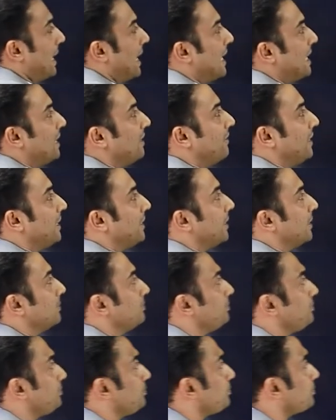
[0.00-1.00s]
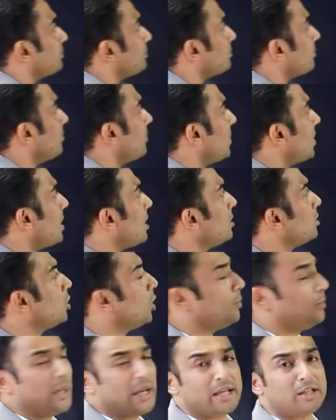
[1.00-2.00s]
elevated.
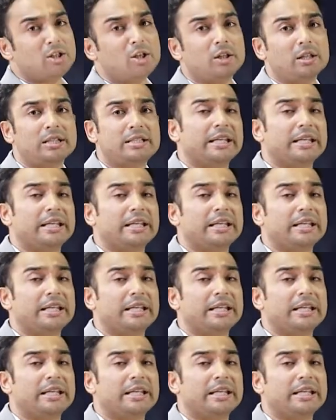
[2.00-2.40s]
So based on the